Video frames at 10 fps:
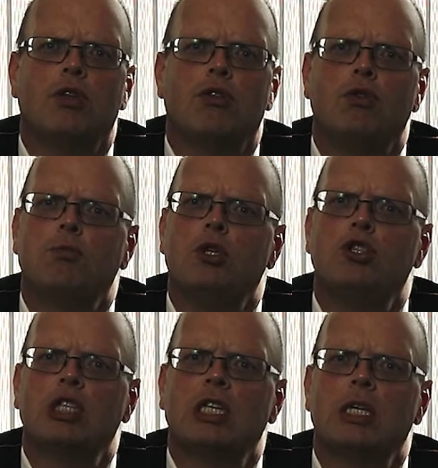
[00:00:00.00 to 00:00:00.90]
through
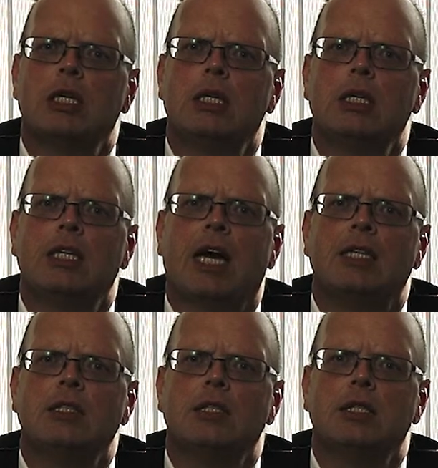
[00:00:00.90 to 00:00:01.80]
music,
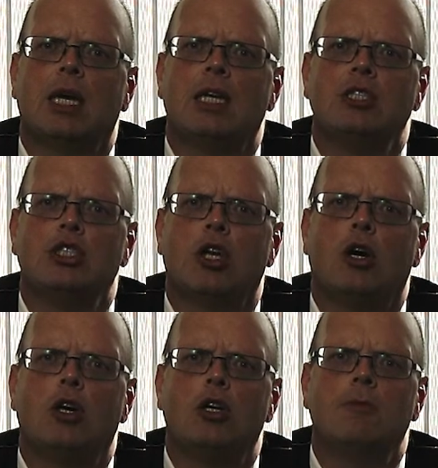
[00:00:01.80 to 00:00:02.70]
dance and
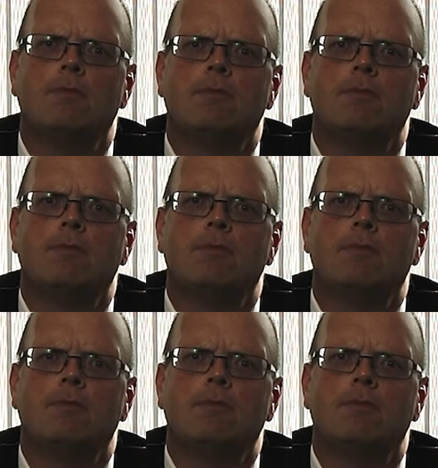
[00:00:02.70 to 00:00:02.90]
song.